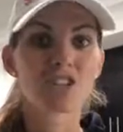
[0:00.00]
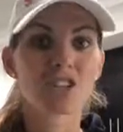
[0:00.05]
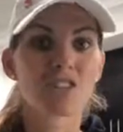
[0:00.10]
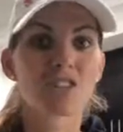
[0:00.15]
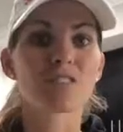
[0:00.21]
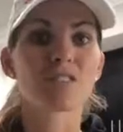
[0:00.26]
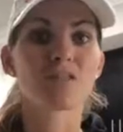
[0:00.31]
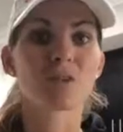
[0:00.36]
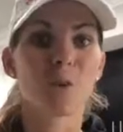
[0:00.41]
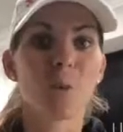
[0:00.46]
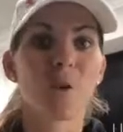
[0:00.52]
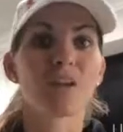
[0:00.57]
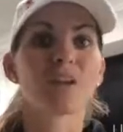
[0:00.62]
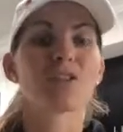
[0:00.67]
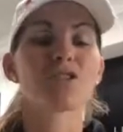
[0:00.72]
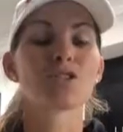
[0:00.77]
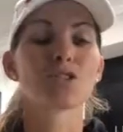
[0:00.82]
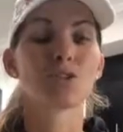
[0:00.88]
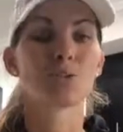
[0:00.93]
just
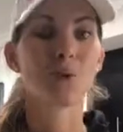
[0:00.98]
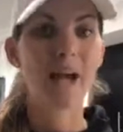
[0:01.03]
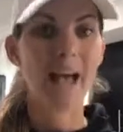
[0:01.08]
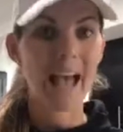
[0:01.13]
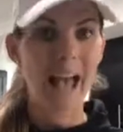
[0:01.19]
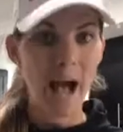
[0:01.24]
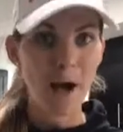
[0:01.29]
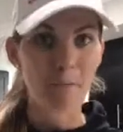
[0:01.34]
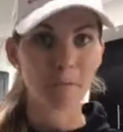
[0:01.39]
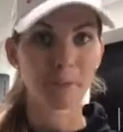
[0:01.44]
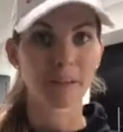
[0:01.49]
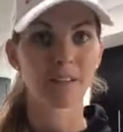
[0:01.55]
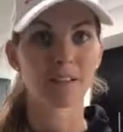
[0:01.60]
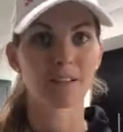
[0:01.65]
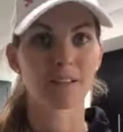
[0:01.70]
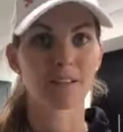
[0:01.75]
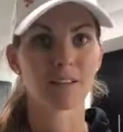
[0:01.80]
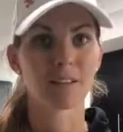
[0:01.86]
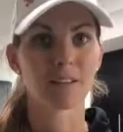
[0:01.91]
going to happen.
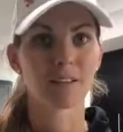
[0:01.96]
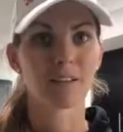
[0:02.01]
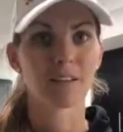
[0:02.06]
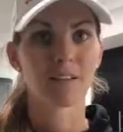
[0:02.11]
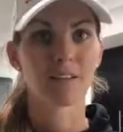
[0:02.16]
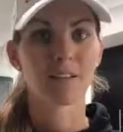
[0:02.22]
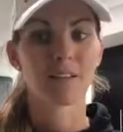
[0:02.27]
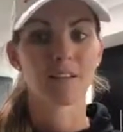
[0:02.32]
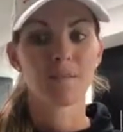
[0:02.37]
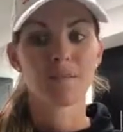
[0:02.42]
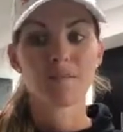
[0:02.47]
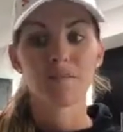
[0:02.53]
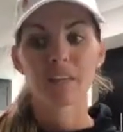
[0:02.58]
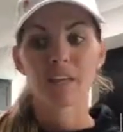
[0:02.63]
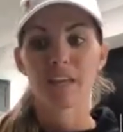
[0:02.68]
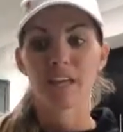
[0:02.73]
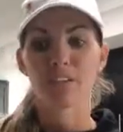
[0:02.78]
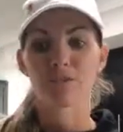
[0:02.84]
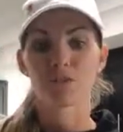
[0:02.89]

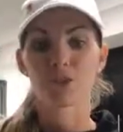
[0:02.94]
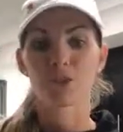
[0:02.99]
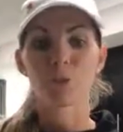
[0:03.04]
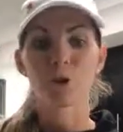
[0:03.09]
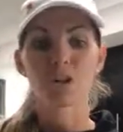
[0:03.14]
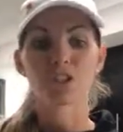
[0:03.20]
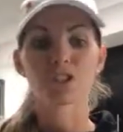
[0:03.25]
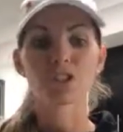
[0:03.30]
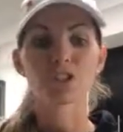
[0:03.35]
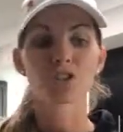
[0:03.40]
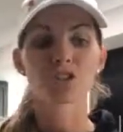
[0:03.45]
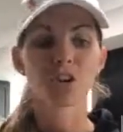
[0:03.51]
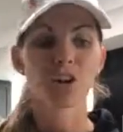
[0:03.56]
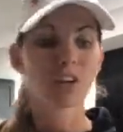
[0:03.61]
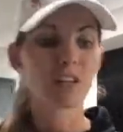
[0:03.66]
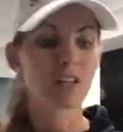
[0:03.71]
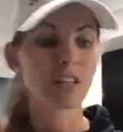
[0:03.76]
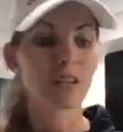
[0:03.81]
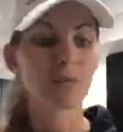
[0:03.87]
If you are
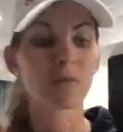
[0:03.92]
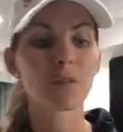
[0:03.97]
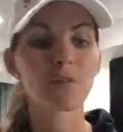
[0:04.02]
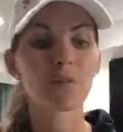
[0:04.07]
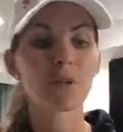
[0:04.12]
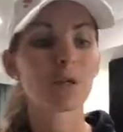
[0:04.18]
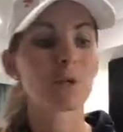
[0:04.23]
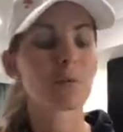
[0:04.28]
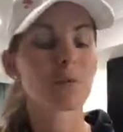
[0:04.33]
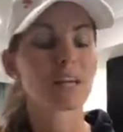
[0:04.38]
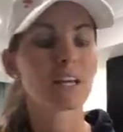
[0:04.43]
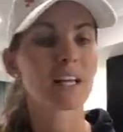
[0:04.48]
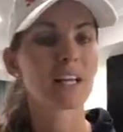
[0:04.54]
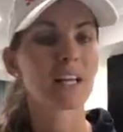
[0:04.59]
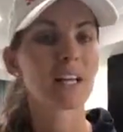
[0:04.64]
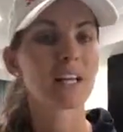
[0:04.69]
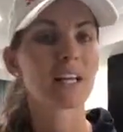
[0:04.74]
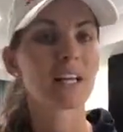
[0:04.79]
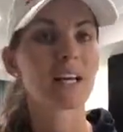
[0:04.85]
struggling with meal
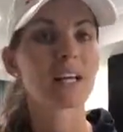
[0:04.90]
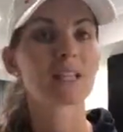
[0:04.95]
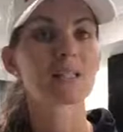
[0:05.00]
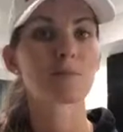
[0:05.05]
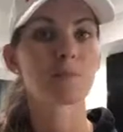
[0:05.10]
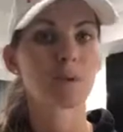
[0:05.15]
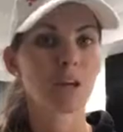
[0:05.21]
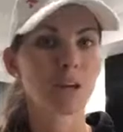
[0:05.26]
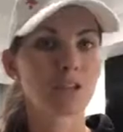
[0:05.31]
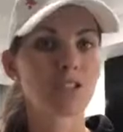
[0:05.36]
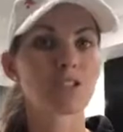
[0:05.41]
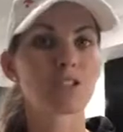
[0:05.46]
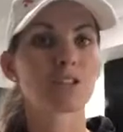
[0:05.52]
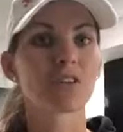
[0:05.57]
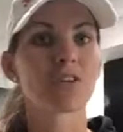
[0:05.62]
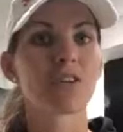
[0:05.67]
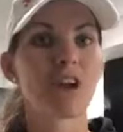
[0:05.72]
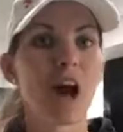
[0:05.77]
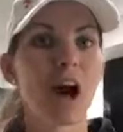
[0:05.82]
planning, it's because
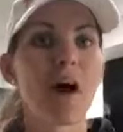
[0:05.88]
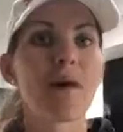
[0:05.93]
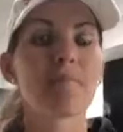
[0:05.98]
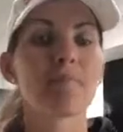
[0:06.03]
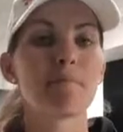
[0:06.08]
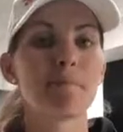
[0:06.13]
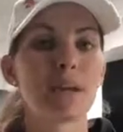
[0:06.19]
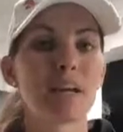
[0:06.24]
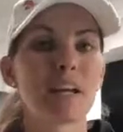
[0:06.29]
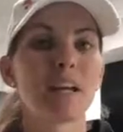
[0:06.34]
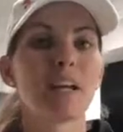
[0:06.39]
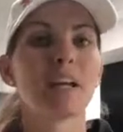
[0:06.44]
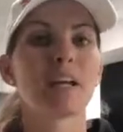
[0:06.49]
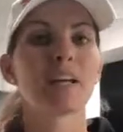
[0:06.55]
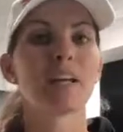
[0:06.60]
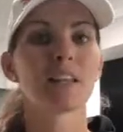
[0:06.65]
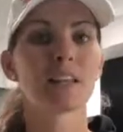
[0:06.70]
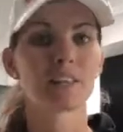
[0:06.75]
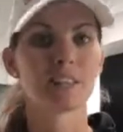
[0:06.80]
you're not
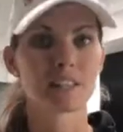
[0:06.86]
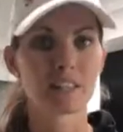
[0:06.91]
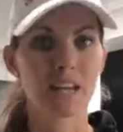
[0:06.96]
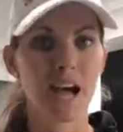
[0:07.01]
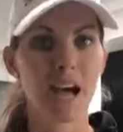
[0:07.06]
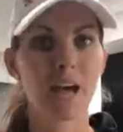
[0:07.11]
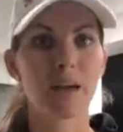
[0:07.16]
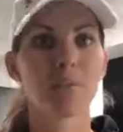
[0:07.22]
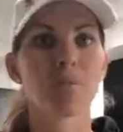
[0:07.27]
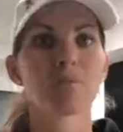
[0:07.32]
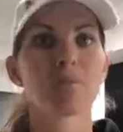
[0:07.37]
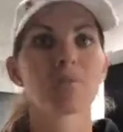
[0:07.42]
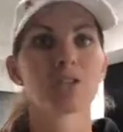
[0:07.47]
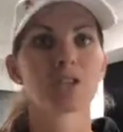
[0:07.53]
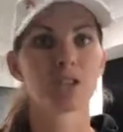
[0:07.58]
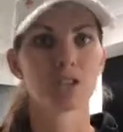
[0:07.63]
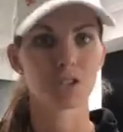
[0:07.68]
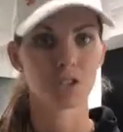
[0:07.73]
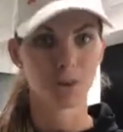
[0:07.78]
making the time
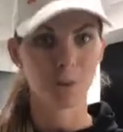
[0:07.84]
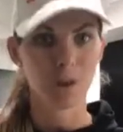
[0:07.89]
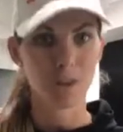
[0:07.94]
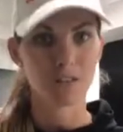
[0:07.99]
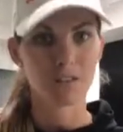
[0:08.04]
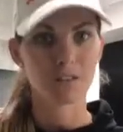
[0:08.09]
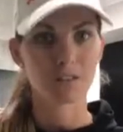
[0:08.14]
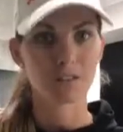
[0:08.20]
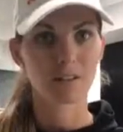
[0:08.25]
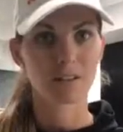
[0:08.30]
to do it.